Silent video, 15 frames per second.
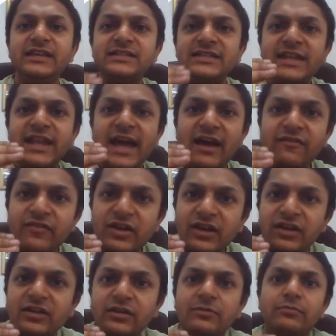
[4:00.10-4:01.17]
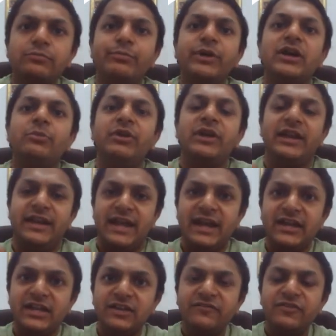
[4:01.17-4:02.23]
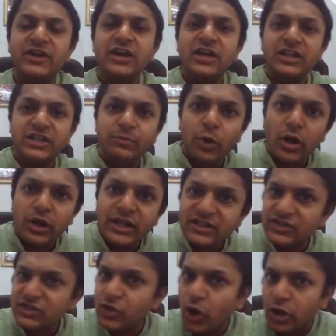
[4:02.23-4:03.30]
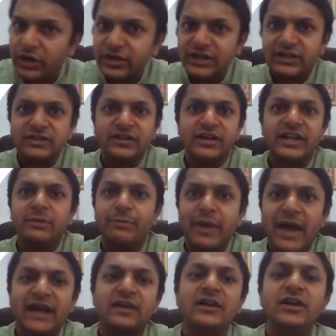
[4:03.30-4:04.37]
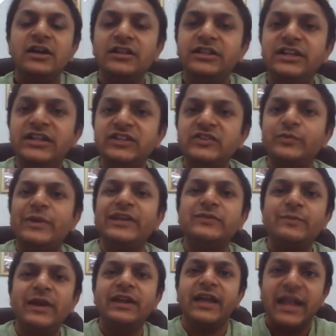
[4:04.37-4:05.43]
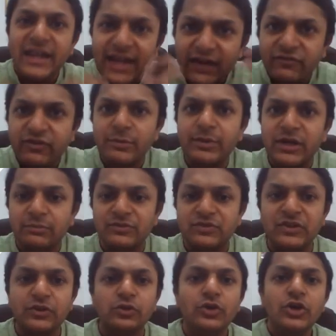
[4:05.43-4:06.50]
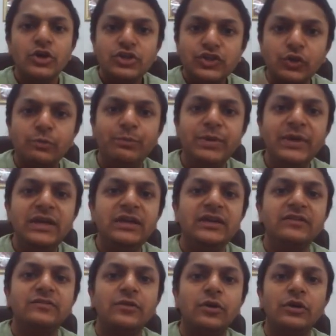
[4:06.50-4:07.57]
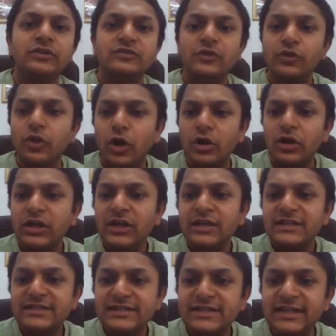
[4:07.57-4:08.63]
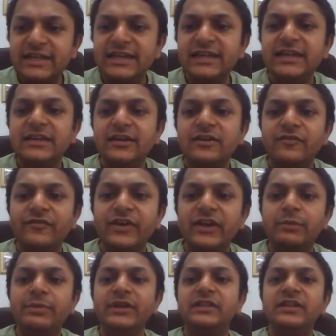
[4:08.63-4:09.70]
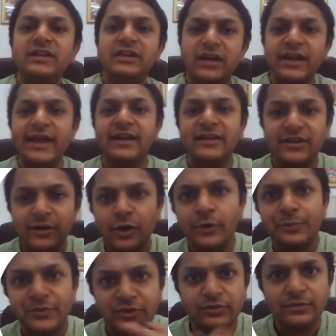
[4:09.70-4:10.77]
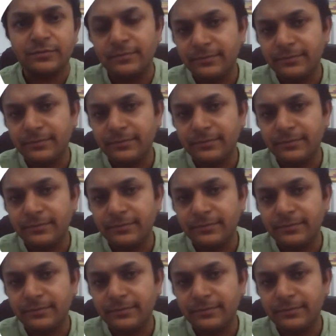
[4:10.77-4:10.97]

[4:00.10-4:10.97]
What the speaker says: is never becoming negative, the body is not returning back, the displacement can never become zero. So B is also wrong. C will be the correct option.